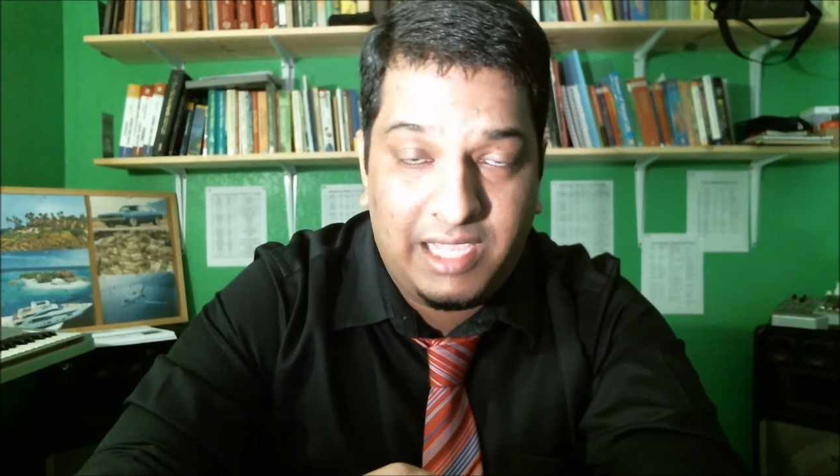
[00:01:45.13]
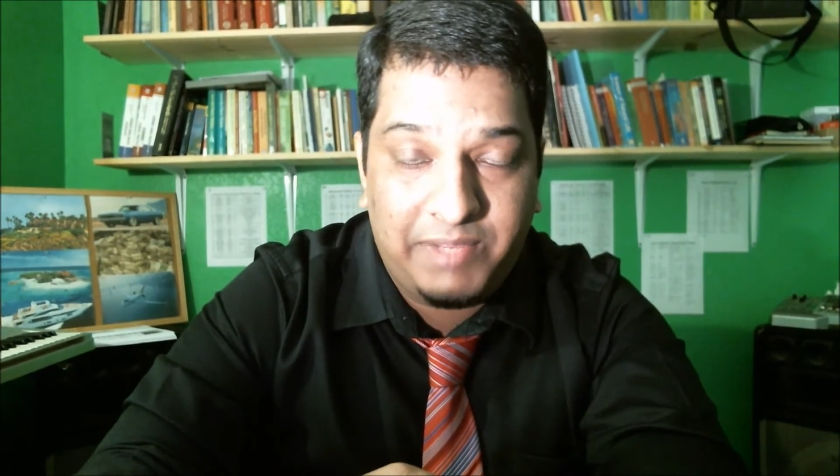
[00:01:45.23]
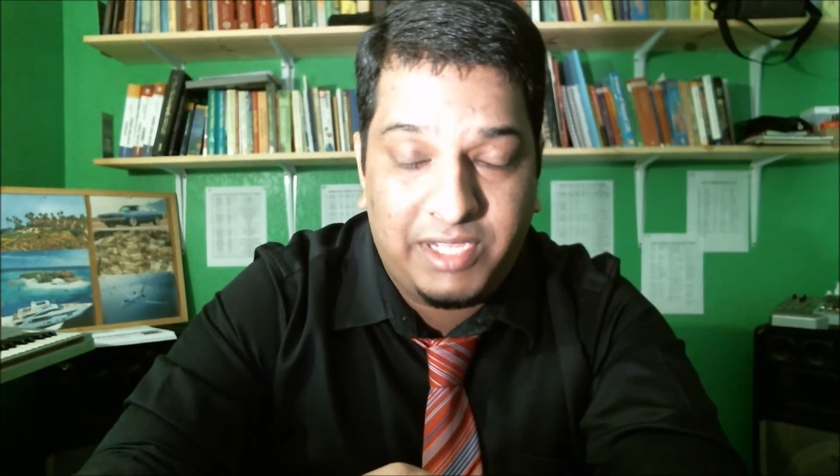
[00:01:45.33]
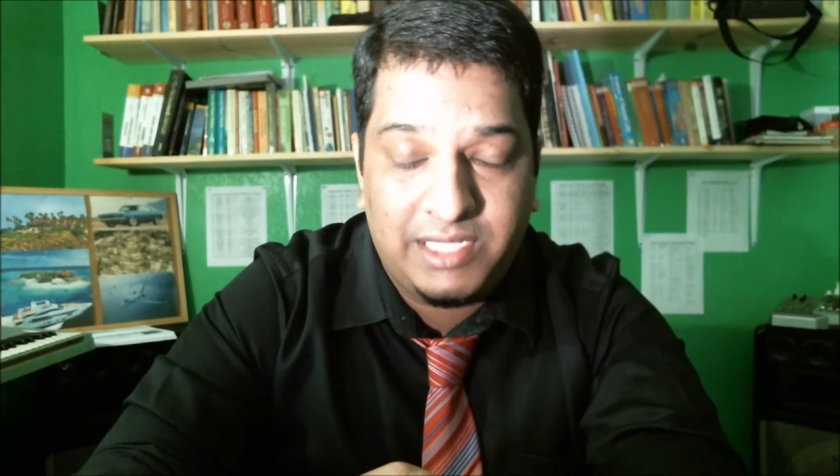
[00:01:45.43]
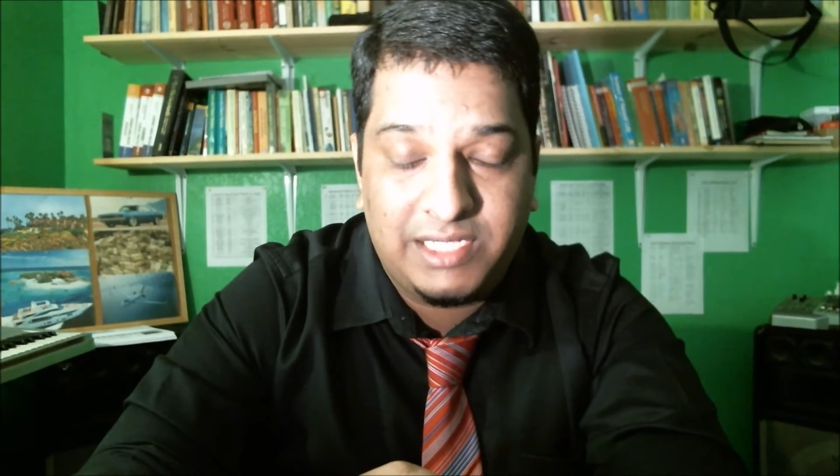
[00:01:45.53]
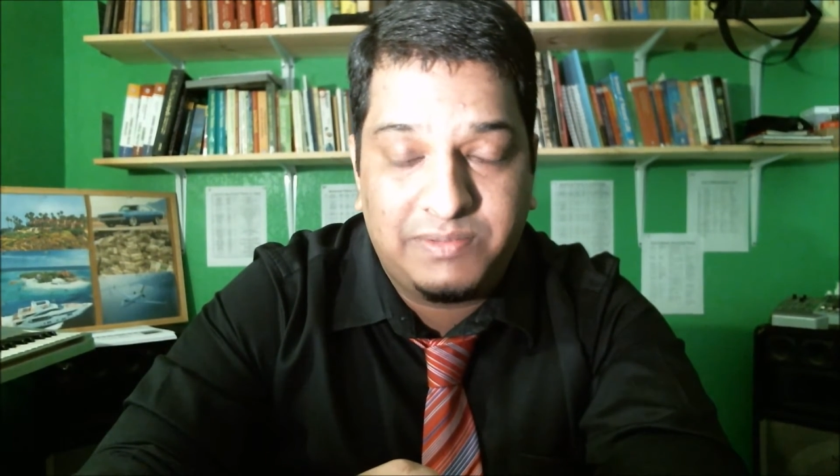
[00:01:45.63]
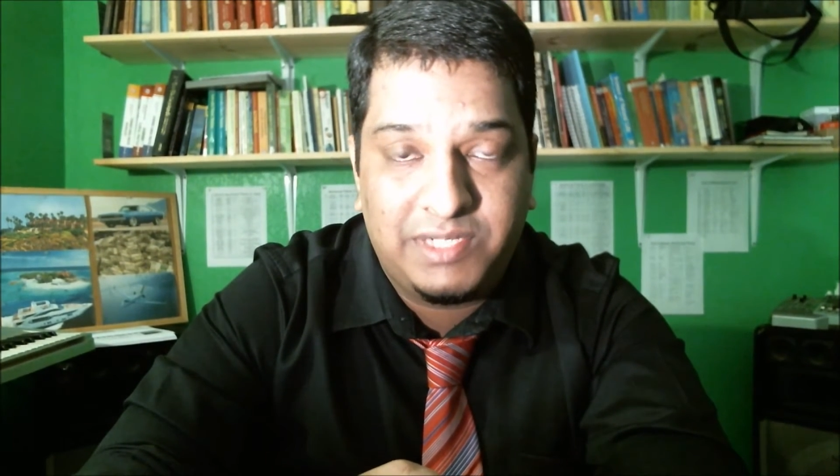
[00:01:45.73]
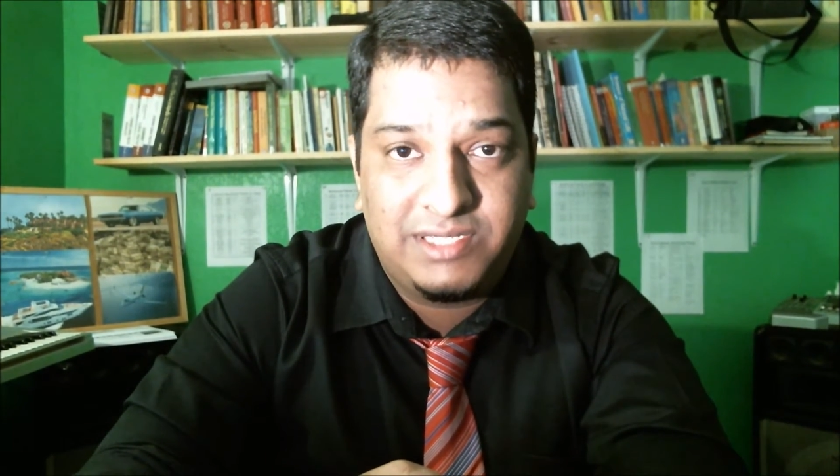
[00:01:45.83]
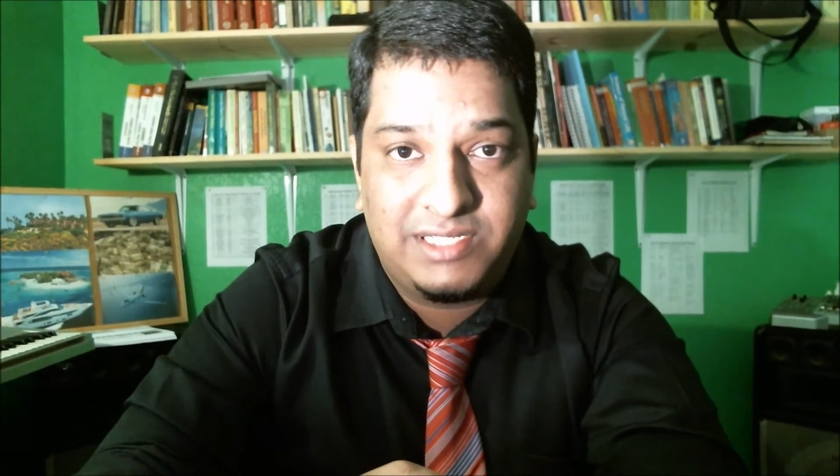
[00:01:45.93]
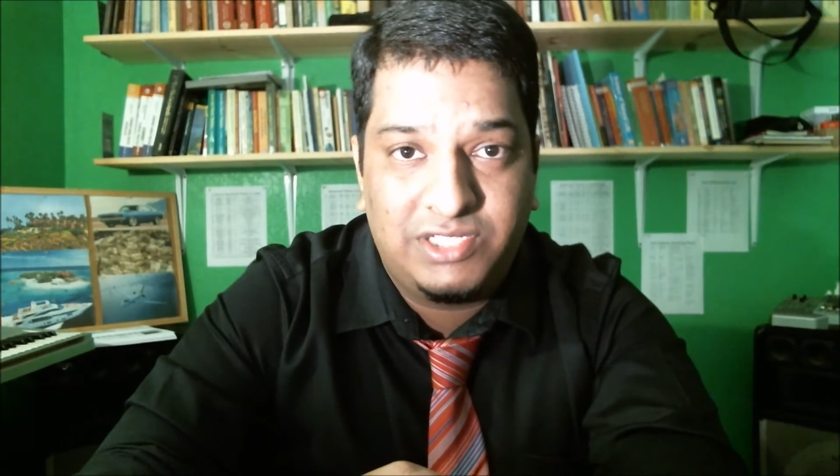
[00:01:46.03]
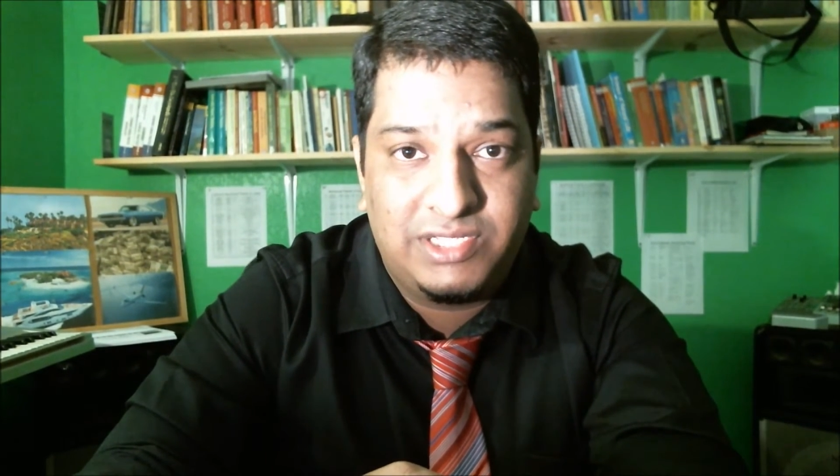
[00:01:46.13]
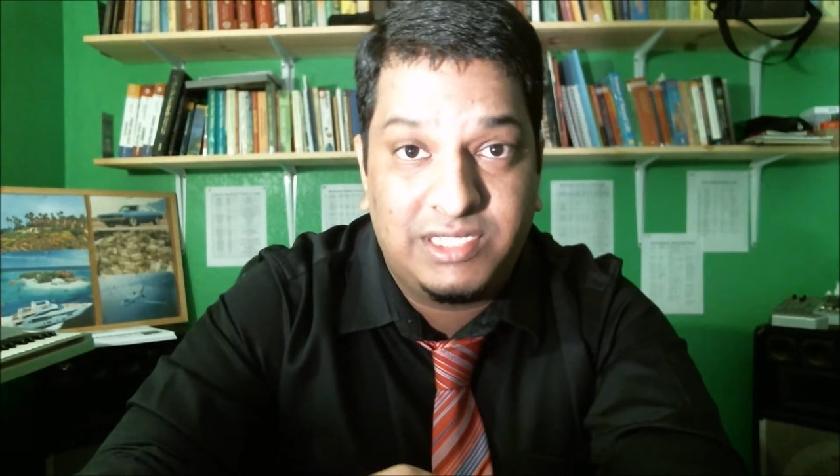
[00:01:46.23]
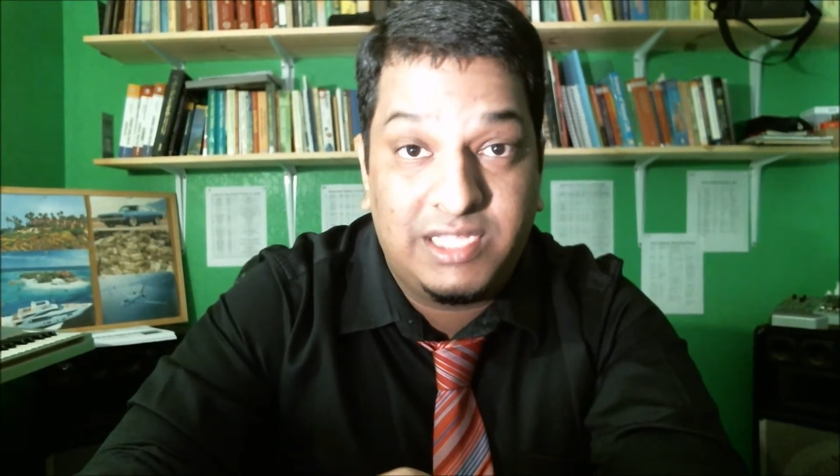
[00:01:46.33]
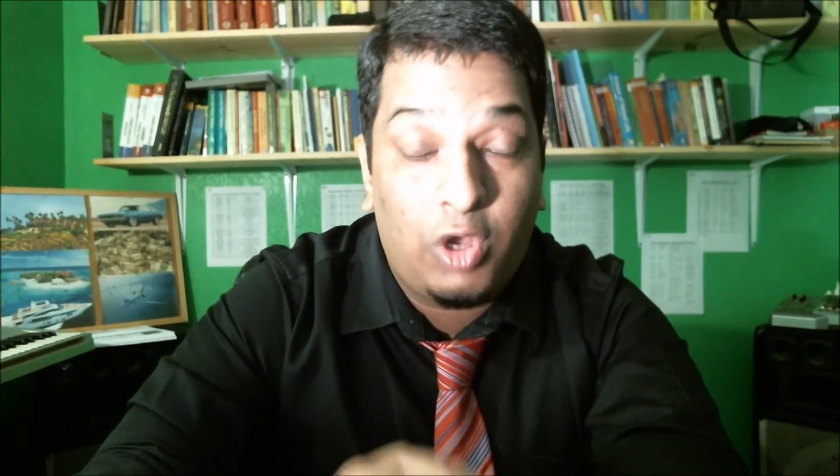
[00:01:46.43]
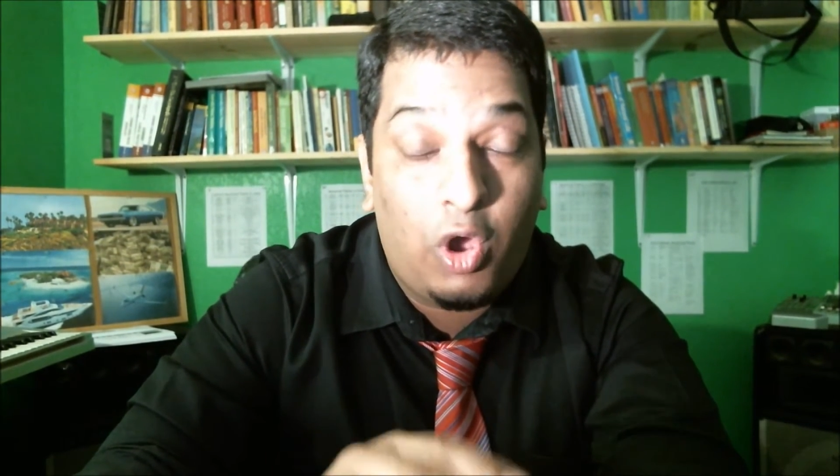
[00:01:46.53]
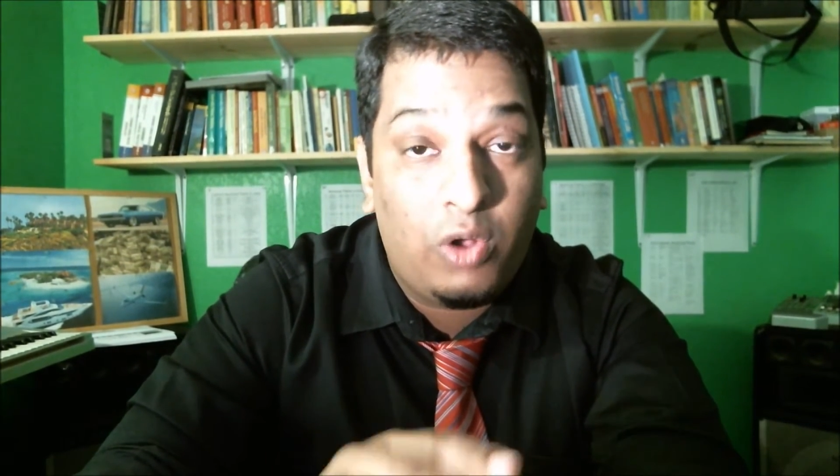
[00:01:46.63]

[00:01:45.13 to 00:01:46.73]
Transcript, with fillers: chemical that is present in ginger that